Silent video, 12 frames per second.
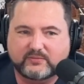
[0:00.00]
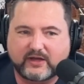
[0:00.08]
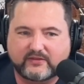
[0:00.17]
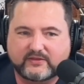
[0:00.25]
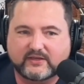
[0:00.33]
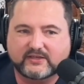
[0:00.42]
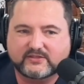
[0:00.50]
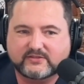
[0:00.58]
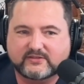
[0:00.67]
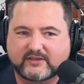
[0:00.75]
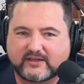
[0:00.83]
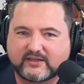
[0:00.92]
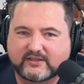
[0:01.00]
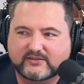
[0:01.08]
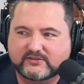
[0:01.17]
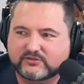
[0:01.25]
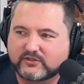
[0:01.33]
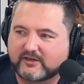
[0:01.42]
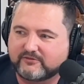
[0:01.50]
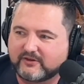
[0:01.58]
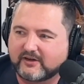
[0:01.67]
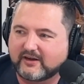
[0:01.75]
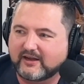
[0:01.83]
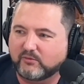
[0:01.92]
about this and try to
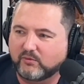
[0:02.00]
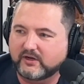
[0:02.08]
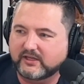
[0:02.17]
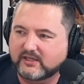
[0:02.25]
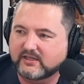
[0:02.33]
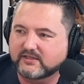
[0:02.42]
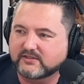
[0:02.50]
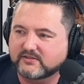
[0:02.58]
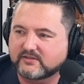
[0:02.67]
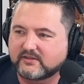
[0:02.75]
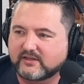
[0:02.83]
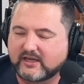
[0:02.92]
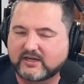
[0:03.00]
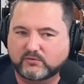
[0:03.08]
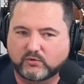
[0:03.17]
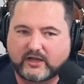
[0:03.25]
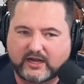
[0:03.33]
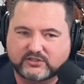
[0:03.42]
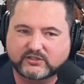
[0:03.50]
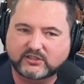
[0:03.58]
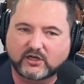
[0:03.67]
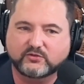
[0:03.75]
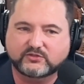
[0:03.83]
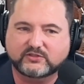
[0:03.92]
figure out what actually
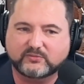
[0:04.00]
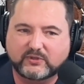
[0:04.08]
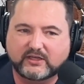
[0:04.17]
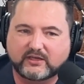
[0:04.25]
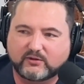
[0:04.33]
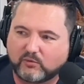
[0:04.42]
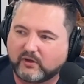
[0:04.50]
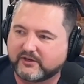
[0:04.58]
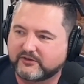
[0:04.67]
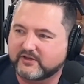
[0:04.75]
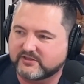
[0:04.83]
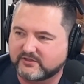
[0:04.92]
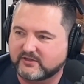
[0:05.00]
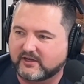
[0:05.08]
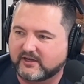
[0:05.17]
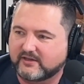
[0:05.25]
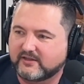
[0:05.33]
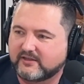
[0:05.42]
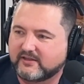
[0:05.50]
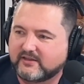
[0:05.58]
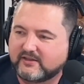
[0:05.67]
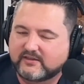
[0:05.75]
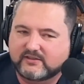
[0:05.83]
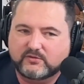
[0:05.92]
goes in the bin and what does not.
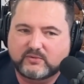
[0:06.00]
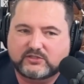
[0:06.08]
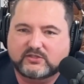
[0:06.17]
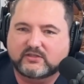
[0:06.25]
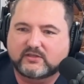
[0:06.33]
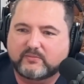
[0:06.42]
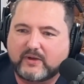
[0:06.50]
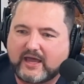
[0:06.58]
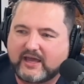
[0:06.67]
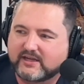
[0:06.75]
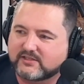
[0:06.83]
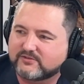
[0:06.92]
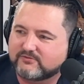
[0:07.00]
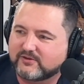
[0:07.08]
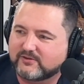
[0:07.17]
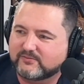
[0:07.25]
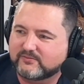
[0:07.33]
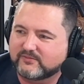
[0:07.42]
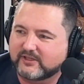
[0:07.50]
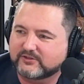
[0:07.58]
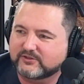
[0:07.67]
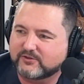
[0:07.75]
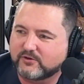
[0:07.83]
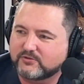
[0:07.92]
You mentioned the bags from like
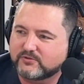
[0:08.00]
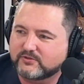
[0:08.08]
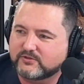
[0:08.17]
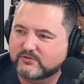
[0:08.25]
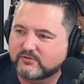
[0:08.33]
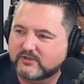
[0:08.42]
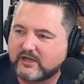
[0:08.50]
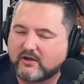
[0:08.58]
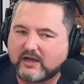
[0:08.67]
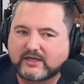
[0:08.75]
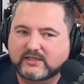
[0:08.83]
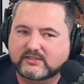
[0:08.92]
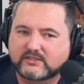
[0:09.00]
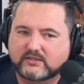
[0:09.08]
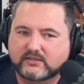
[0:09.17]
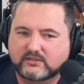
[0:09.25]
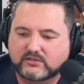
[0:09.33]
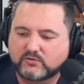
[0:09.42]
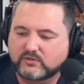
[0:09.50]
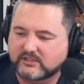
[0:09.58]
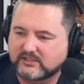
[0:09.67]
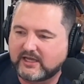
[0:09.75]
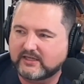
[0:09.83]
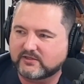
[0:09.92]
the grocery store. Now, you can
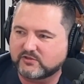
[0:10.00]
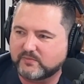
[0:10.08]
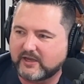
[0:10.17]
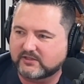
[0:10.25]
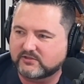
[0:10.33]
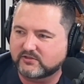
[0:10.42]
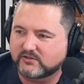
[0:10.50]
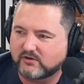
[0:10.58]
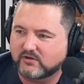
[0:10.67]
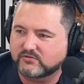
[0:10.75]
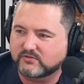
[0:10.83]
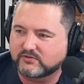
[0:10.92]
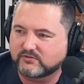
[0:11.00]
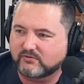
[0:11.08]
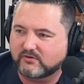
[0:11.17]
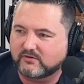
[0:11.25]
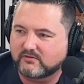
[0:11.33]
take those back to the grocery store.